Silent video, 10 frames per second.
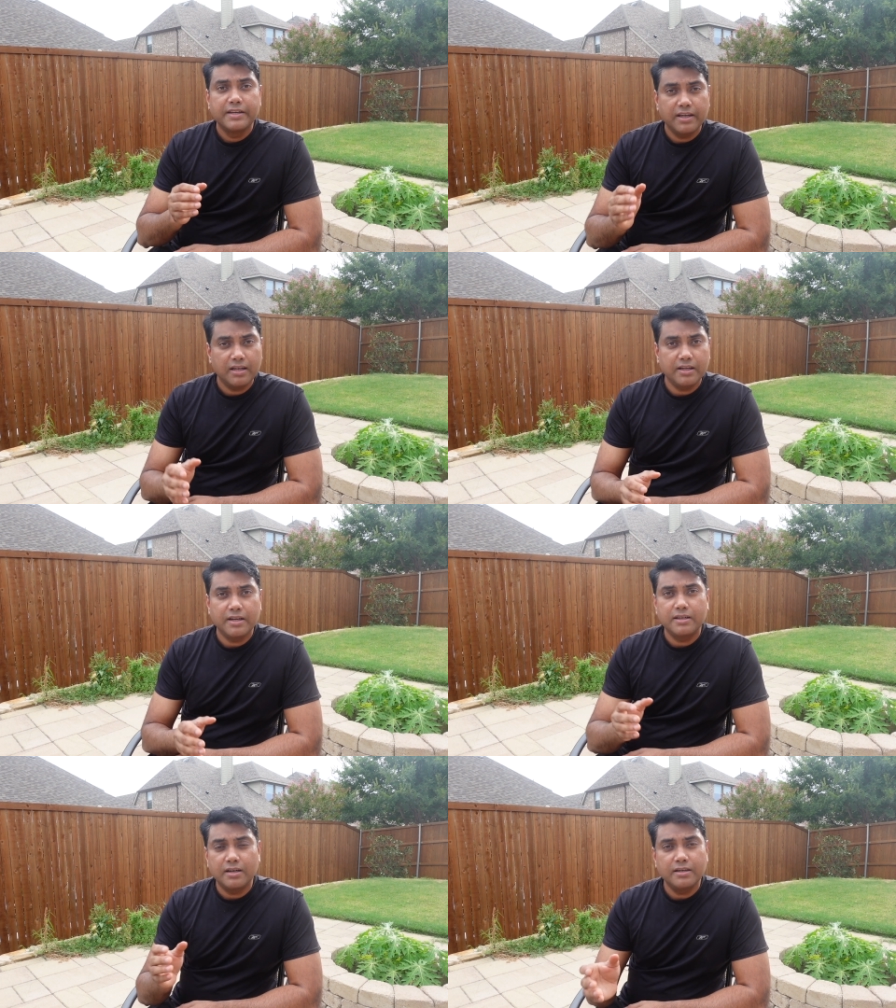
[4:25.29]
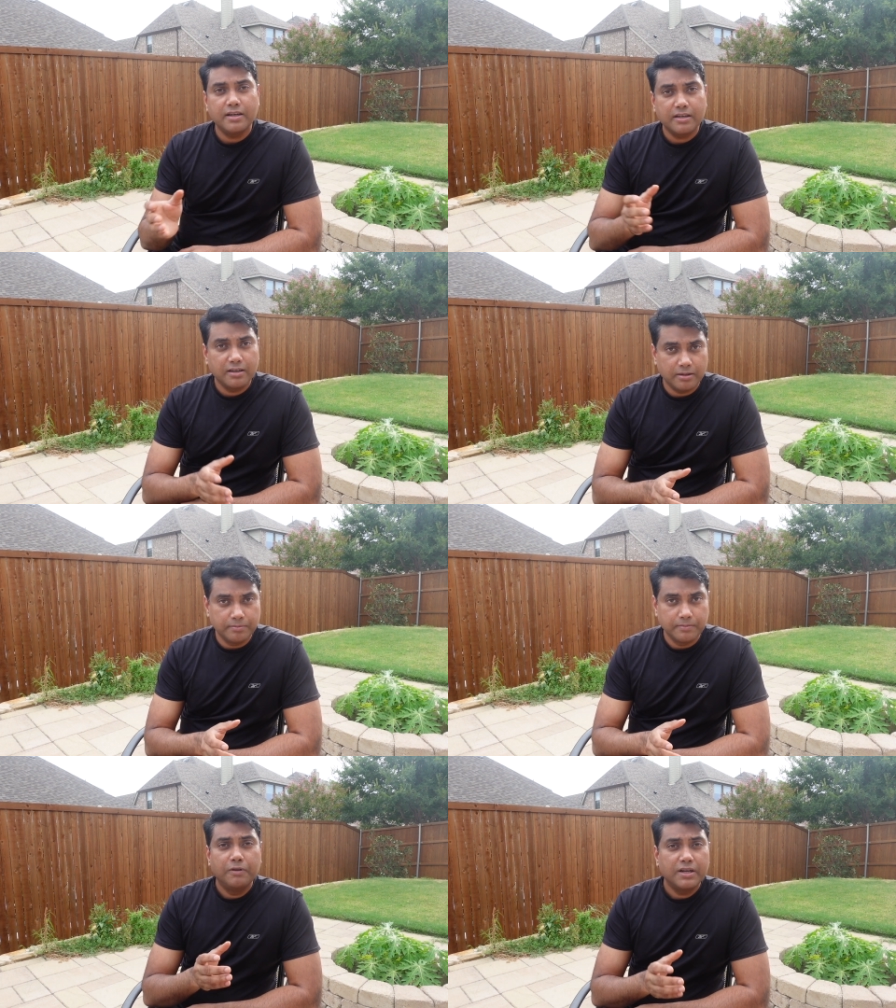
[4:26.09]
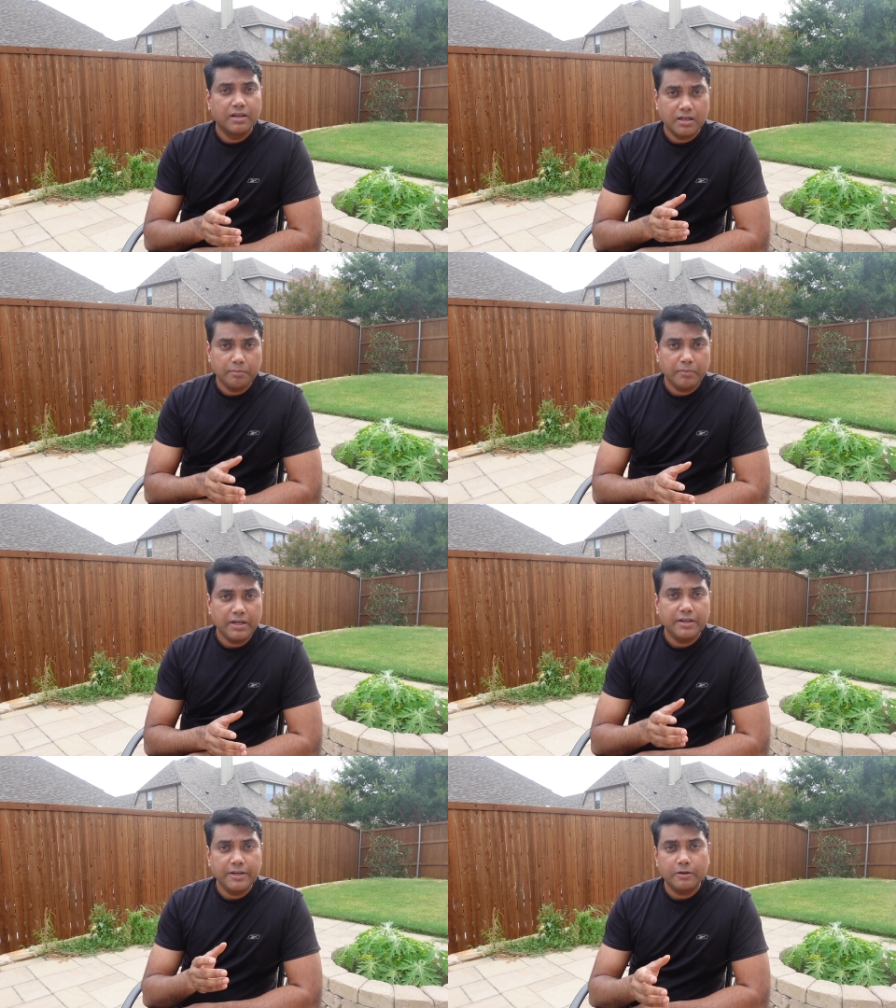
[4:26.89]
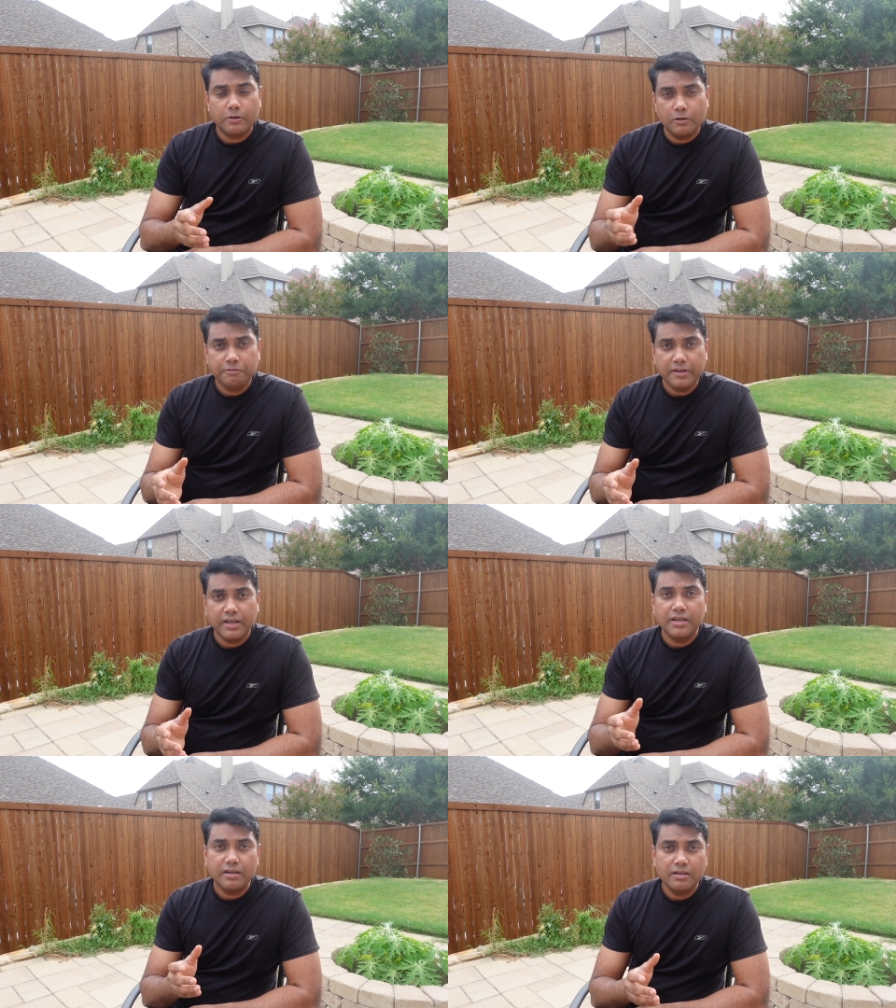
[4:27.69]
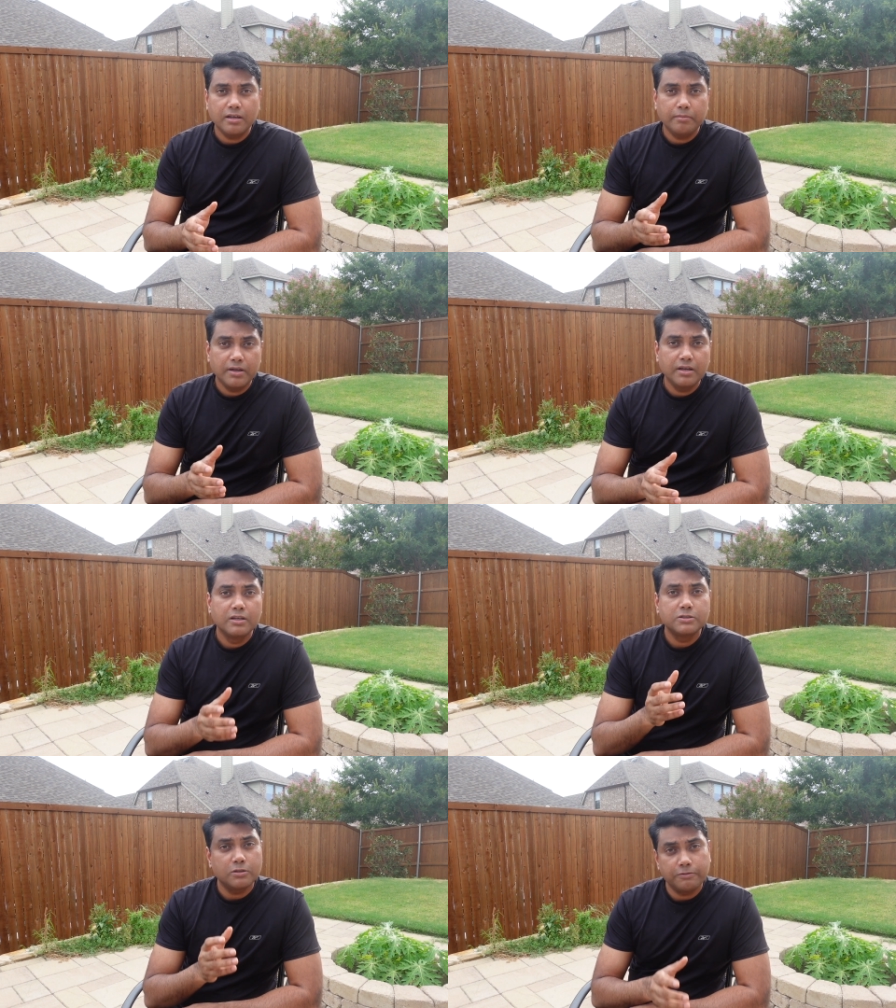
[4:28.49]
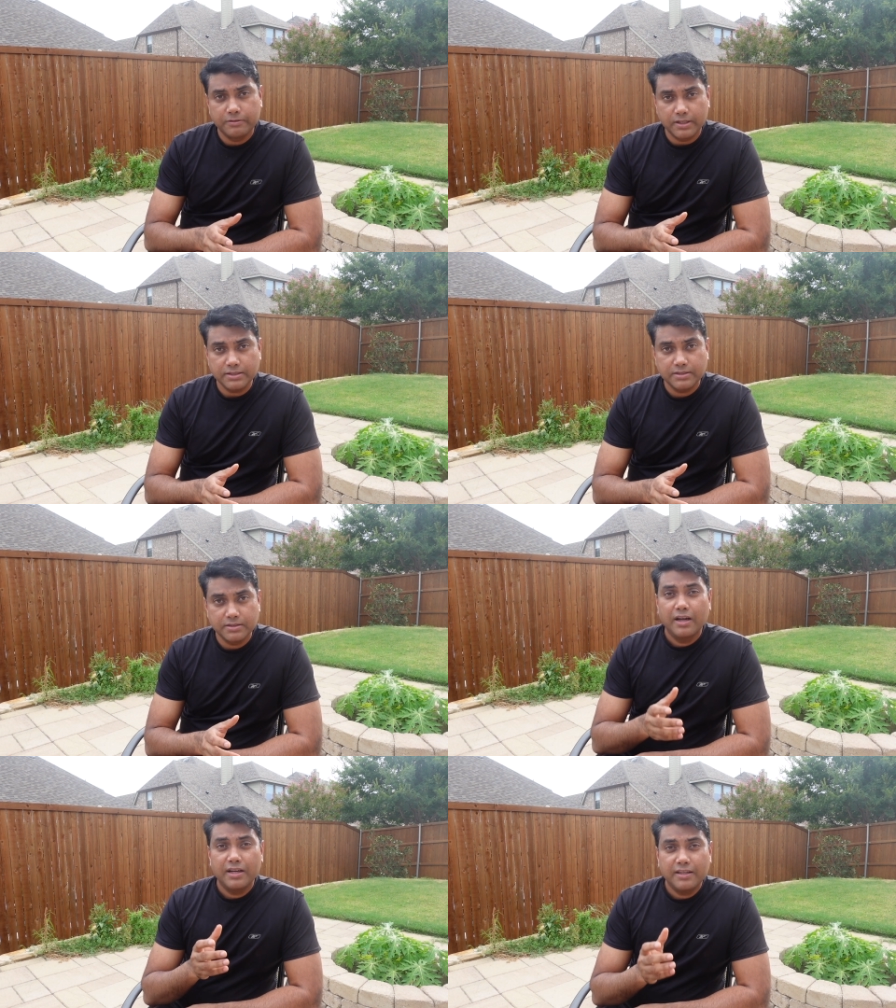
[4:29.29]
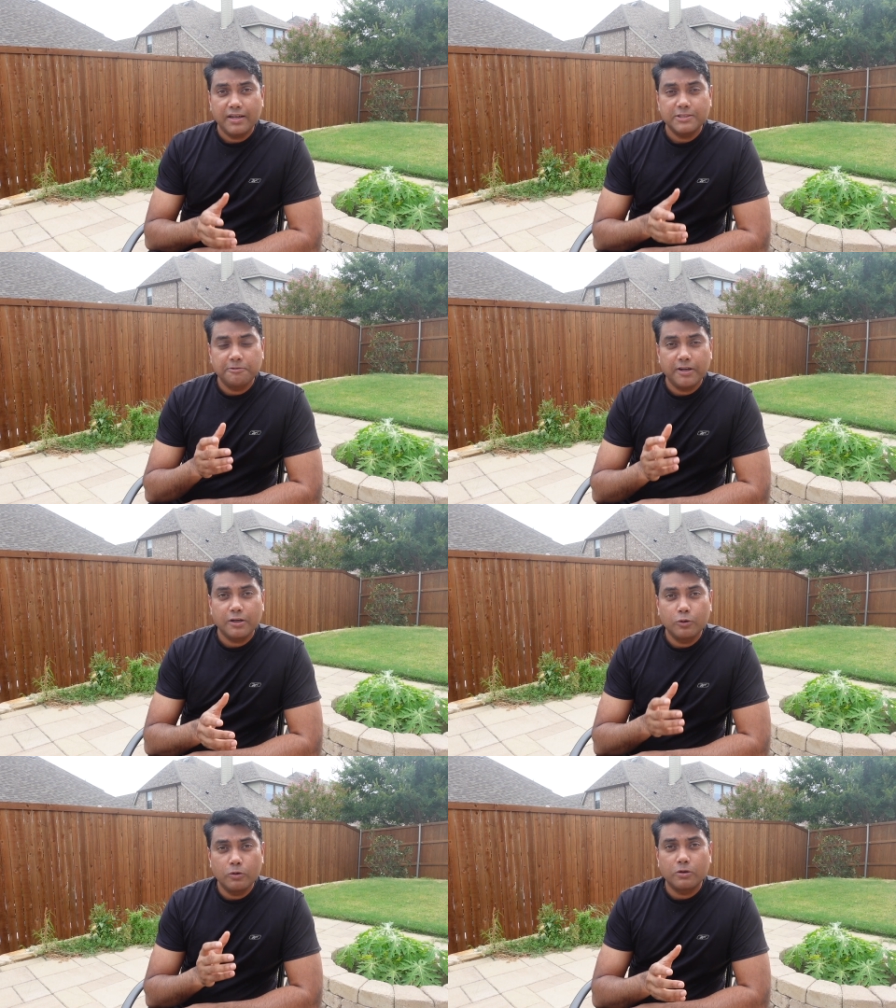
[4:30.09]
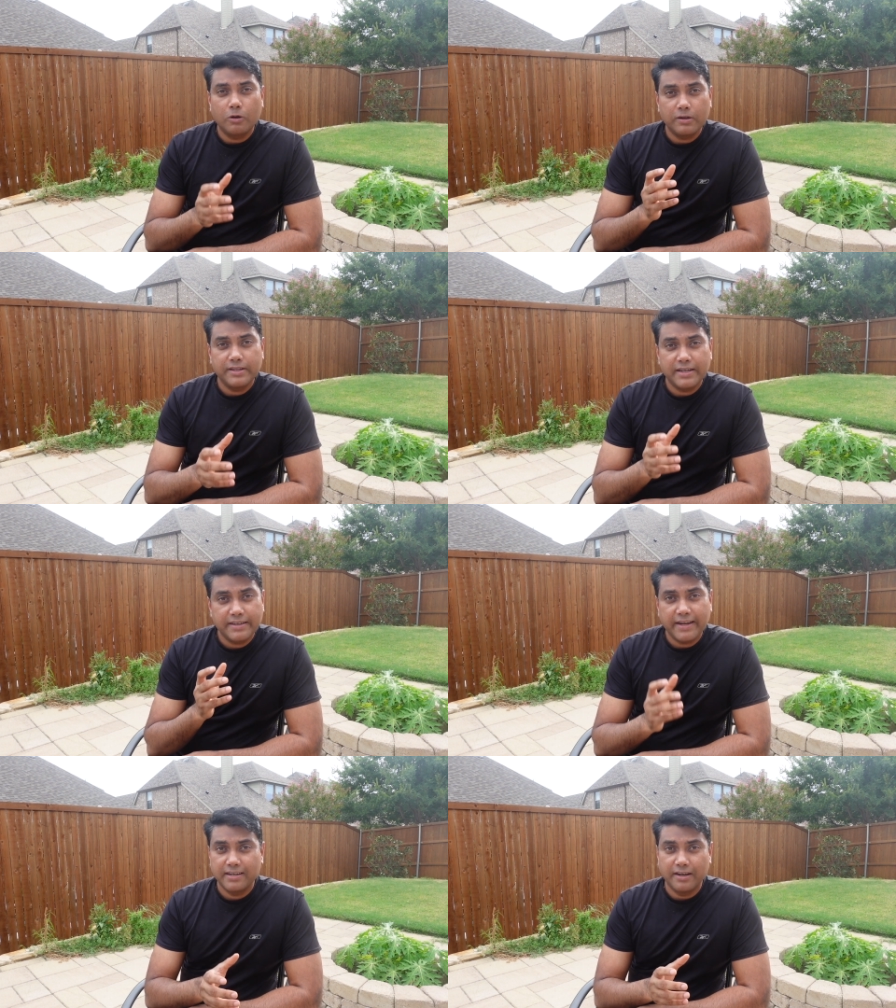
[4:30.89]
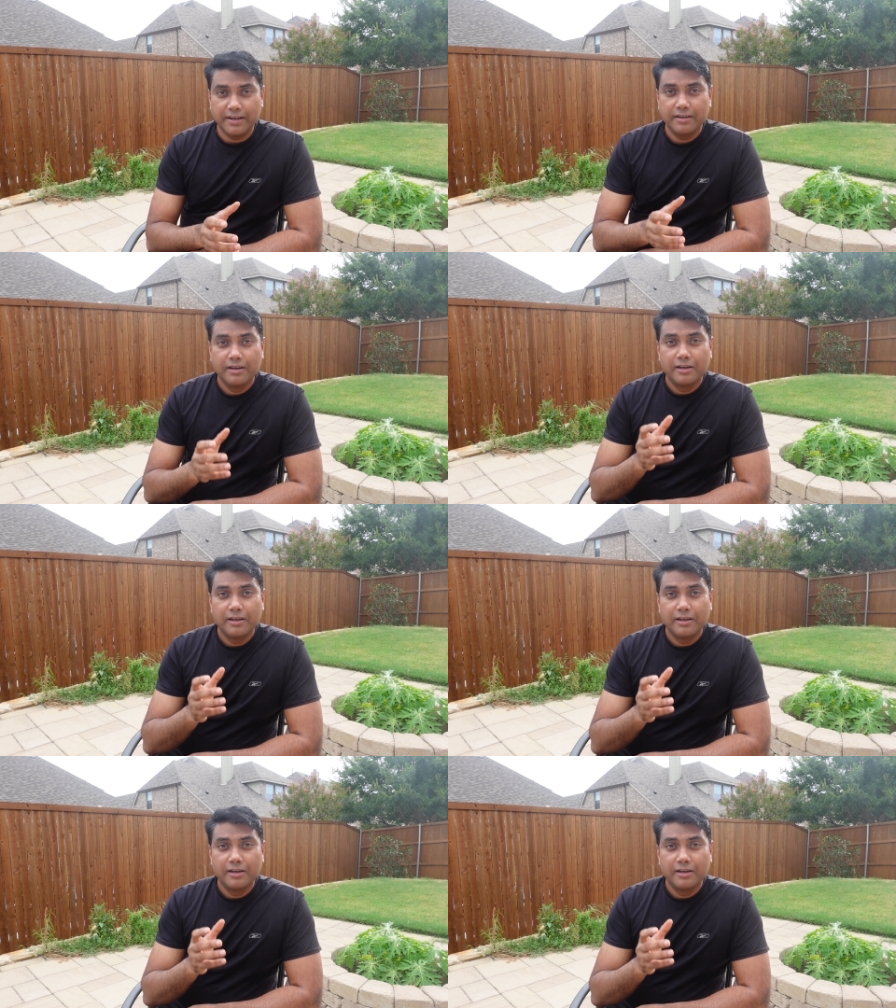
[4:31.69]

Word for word: kya lenge thanda ya garam where garam meant tea or coffee and thanda meant soft drinks and that is where coke caught that tagline